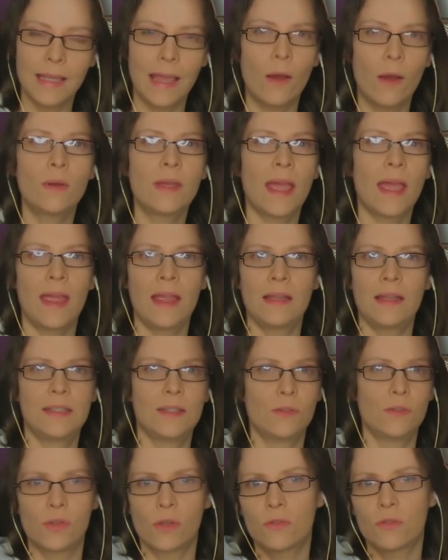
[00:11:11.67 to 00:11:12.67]
Yeah, okay,
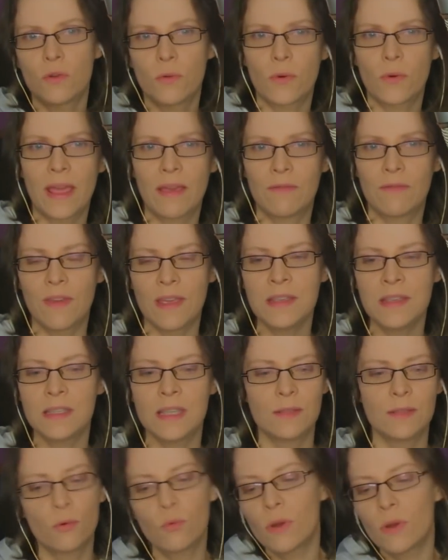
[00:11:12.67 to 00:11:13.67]
dildos don't have
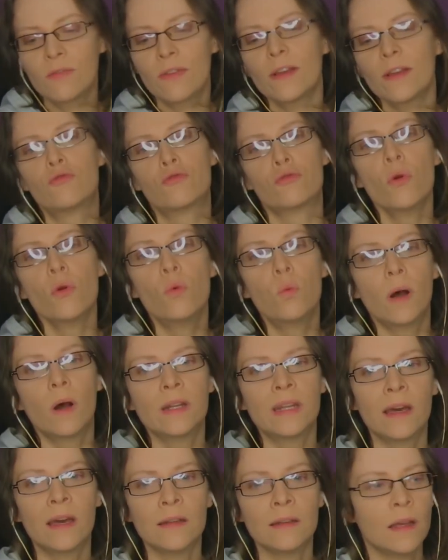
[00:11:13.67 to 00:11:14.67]
faces, but what if I drew
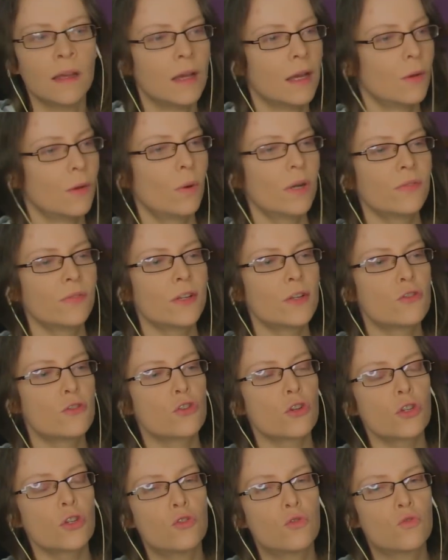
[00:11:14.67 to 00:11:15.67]
one on? What if I
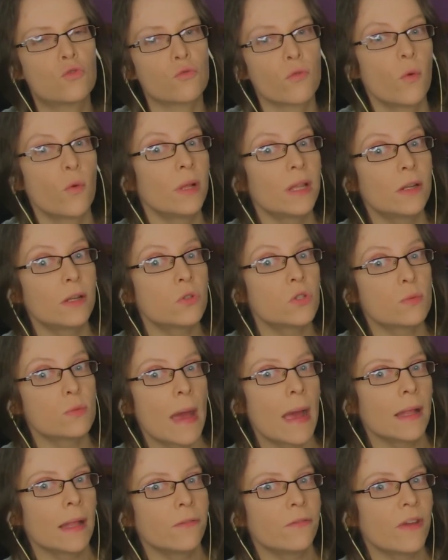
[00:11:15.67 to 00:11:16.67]
just drew a little
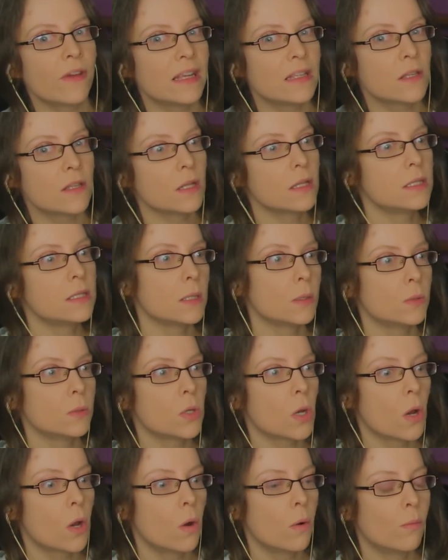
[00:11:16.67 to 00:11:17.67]
smiley face on a
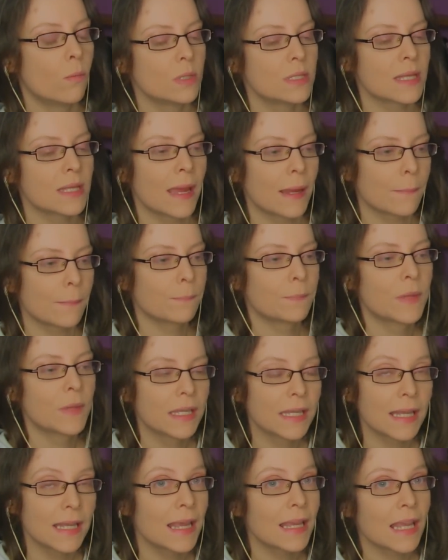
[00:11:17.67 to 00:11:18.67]
dildo and was like,
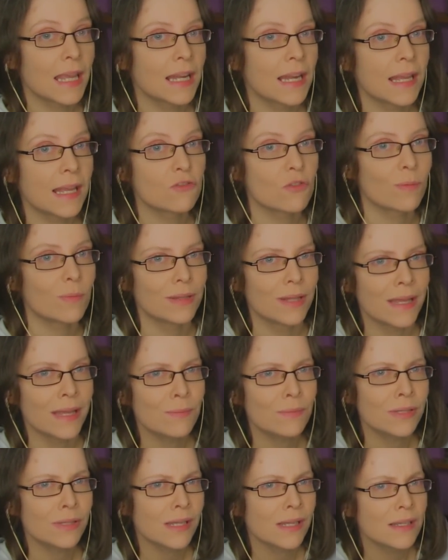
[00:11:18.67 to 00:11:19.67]
can I get an extra
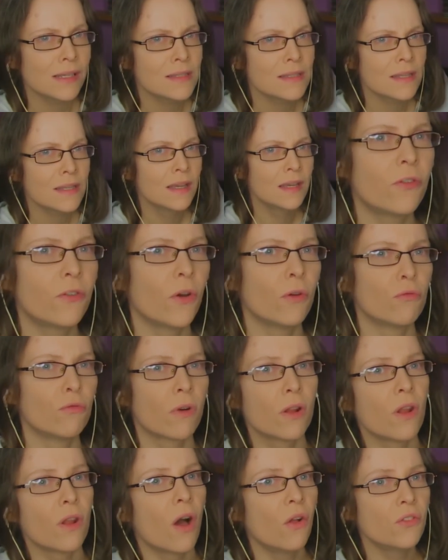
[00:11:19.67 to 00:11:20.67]
plate, please? For
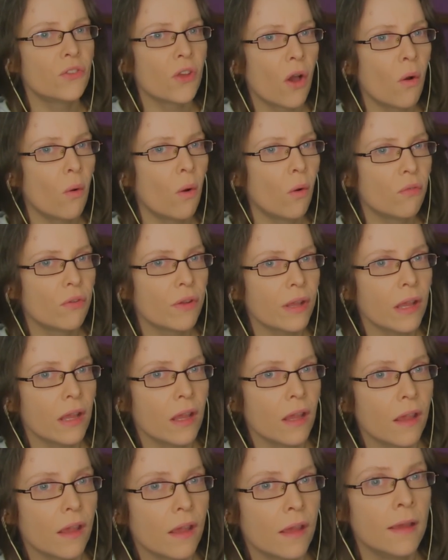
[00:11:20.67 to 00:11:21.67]
Ronaldo over
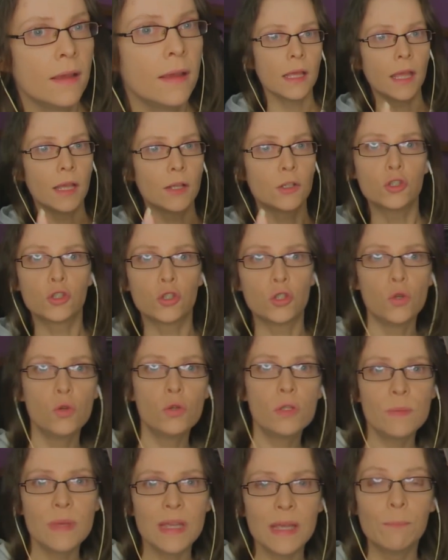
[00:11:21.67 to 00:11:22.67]
here?
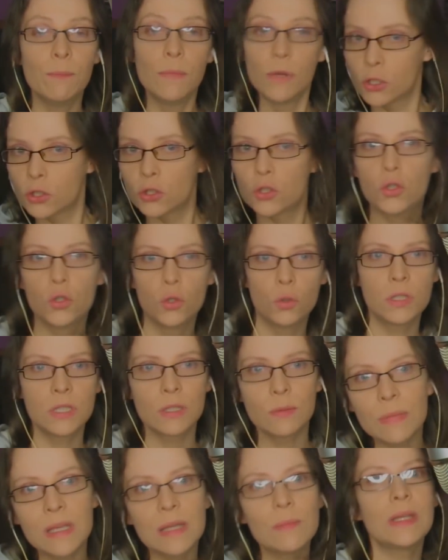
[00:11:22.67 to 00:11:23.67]
Excuse me,
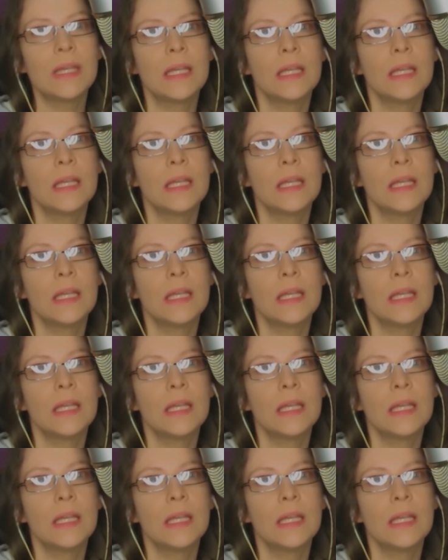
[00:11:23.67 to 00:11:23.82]
excuse me,